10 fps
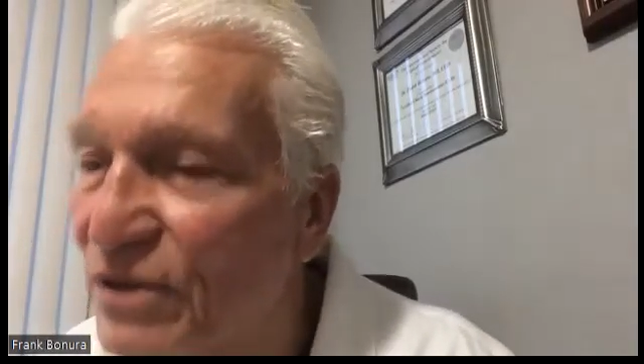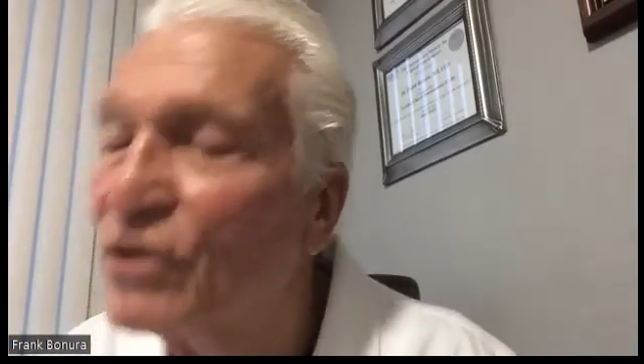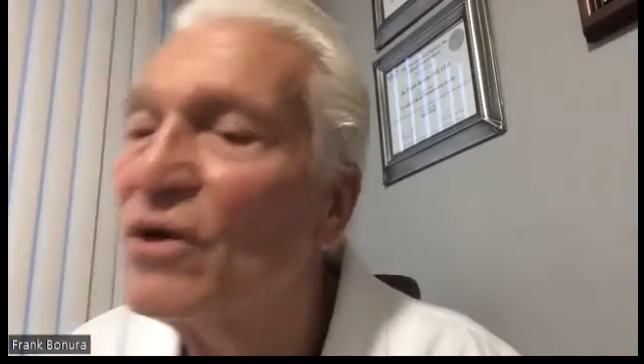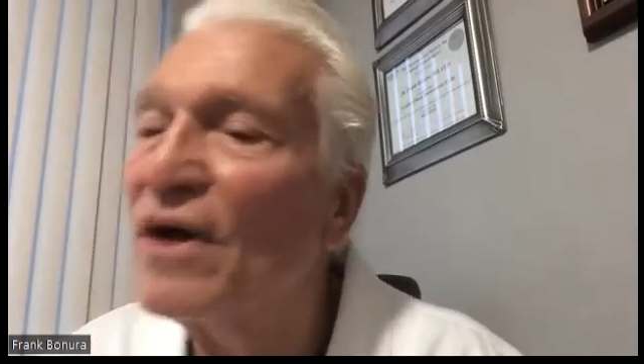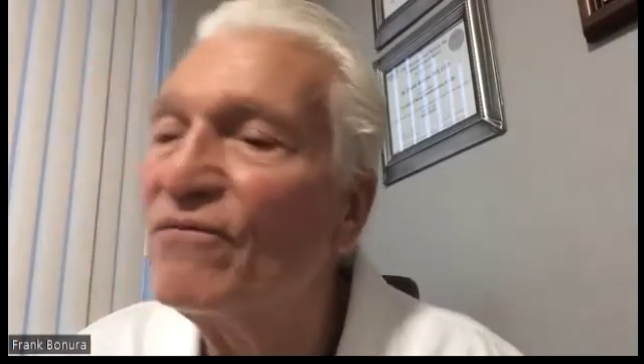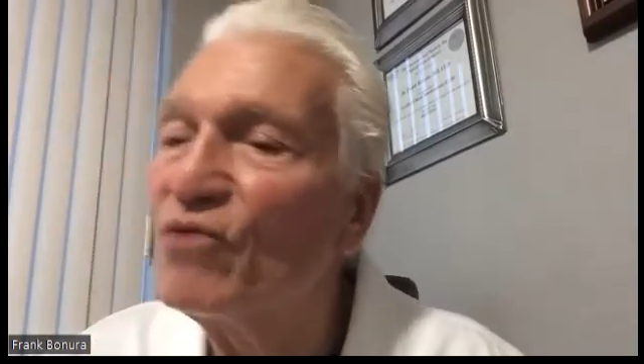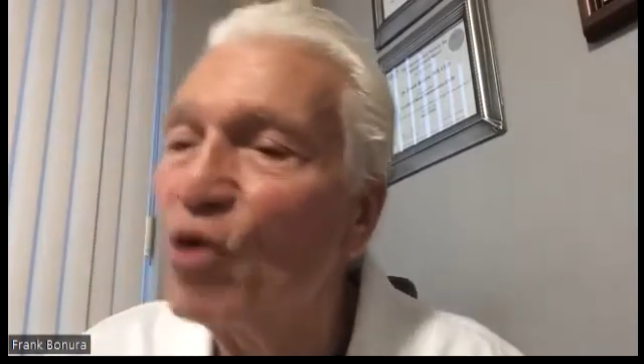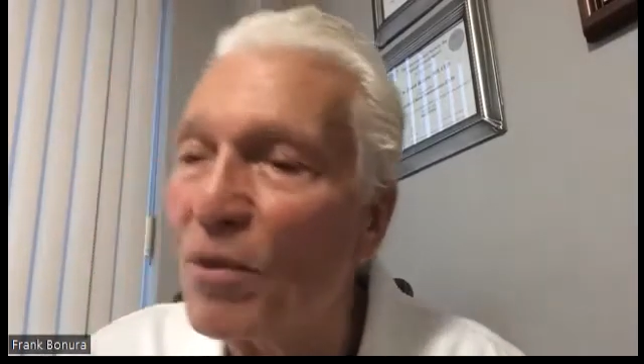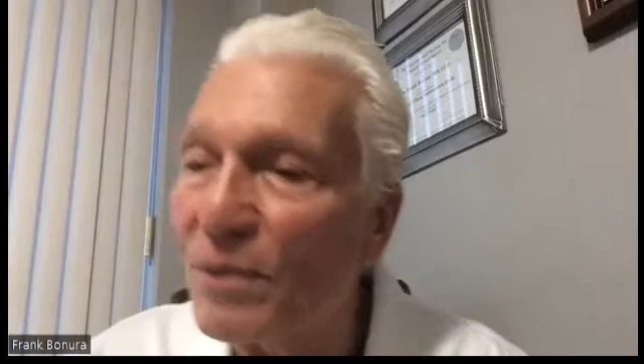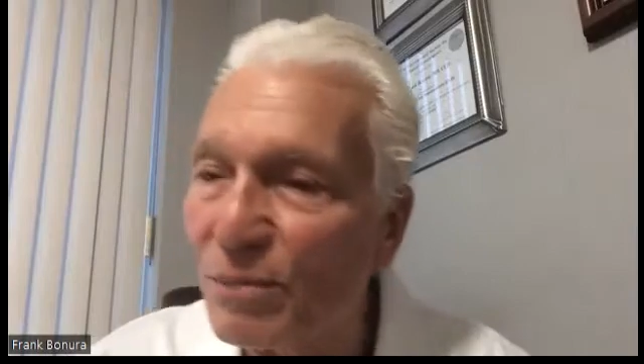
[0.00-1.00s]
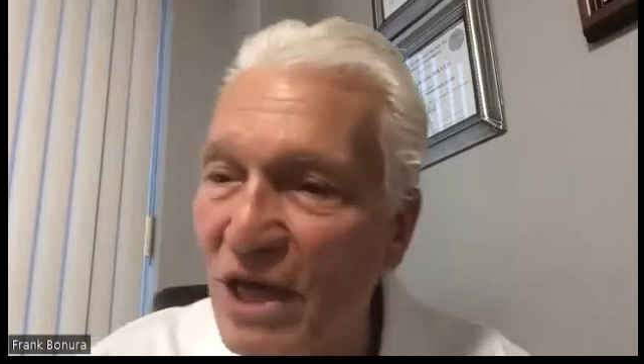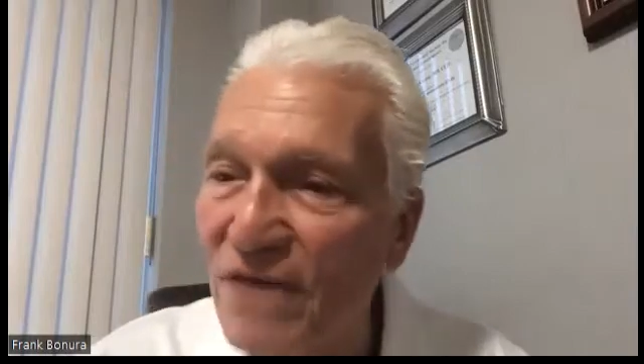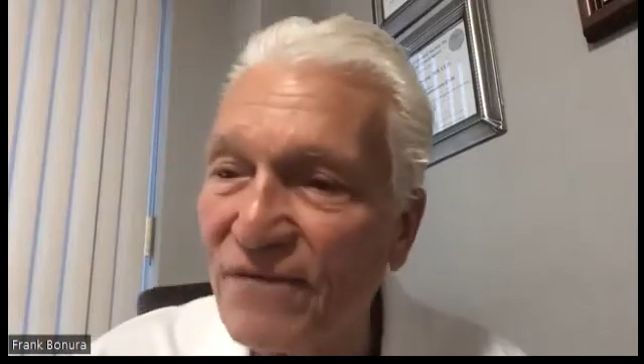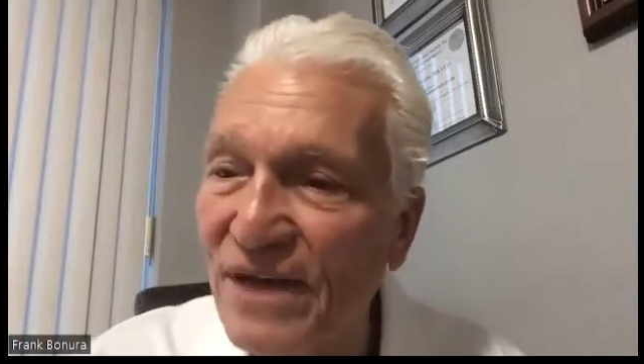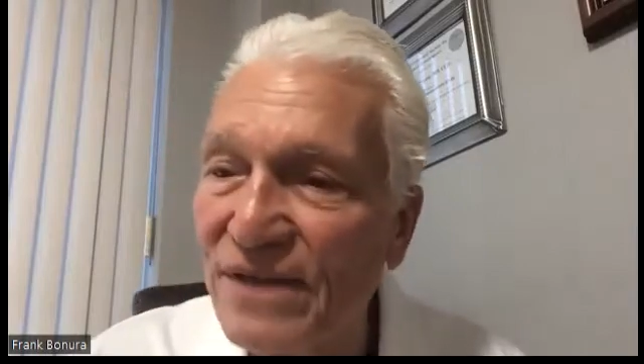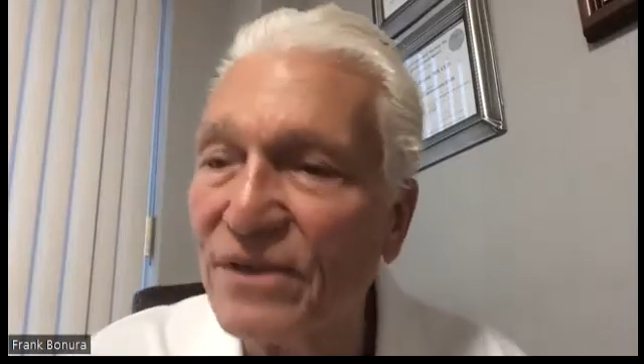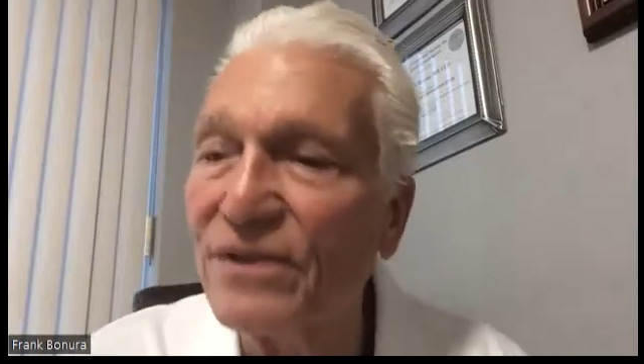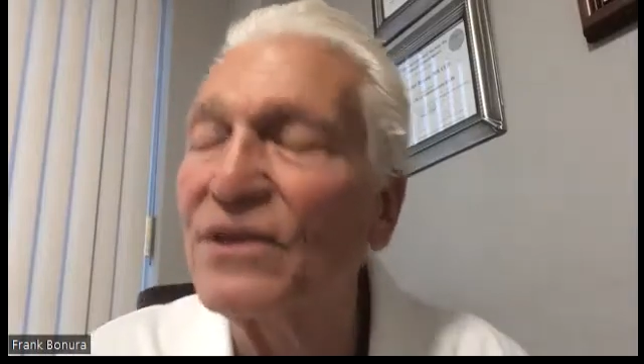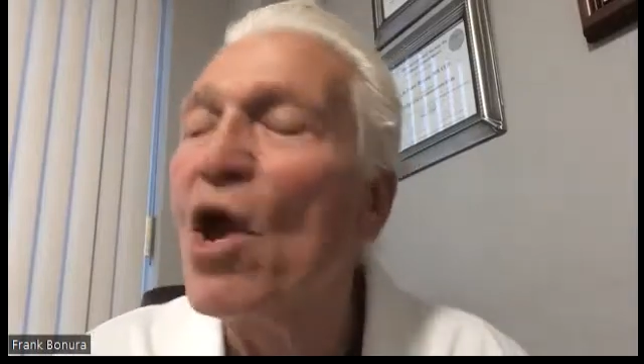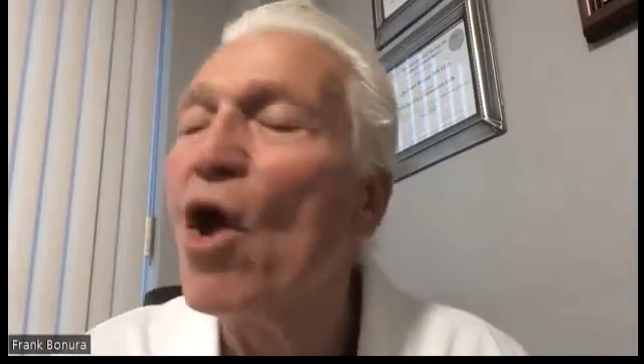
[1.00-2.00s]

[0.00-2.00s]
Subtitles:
Do you have normal blood vessels